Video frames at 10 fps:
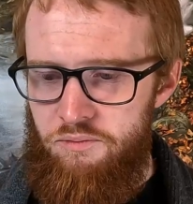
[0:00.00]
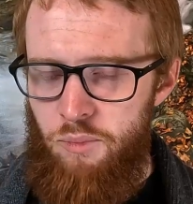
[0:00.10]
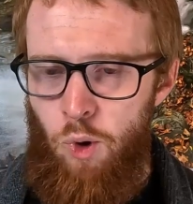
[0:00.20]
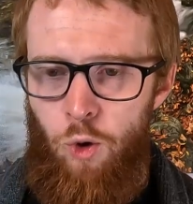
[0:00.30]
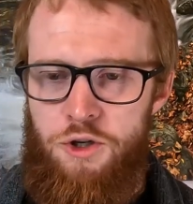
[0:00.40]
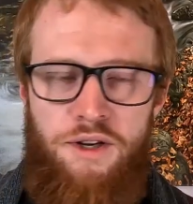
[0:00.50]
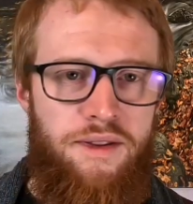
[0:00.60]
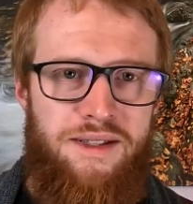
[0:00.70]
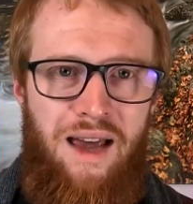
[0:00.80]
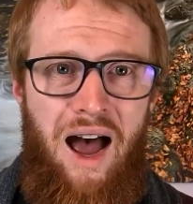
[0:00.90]
portion,
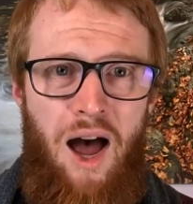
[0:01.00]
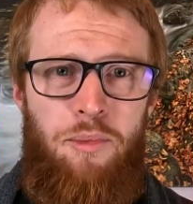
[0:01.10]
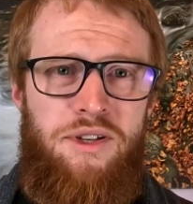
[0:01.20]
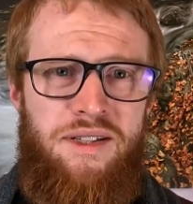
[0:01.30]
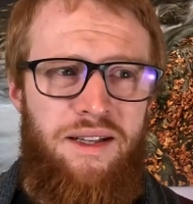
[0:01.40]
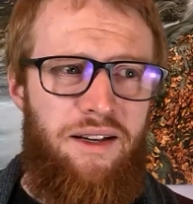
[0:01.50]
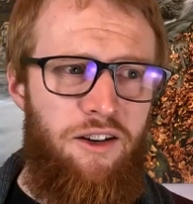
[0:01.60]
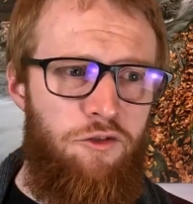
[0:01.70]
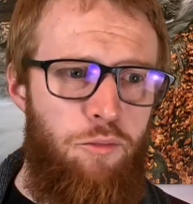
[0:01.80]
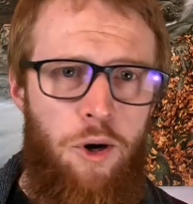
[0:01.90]
this opposite
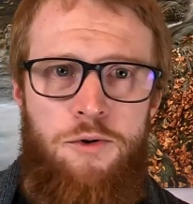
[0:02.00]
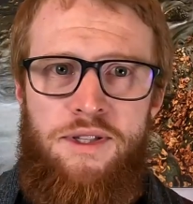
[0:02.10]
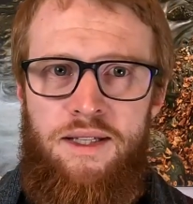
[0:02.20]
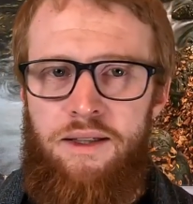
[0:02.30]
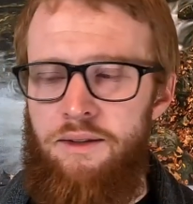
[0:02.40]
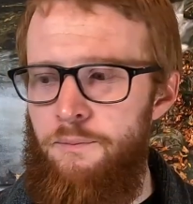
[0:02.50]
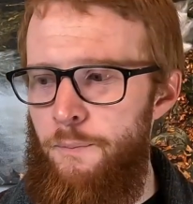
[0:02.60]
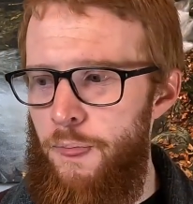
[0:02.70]
of boasting,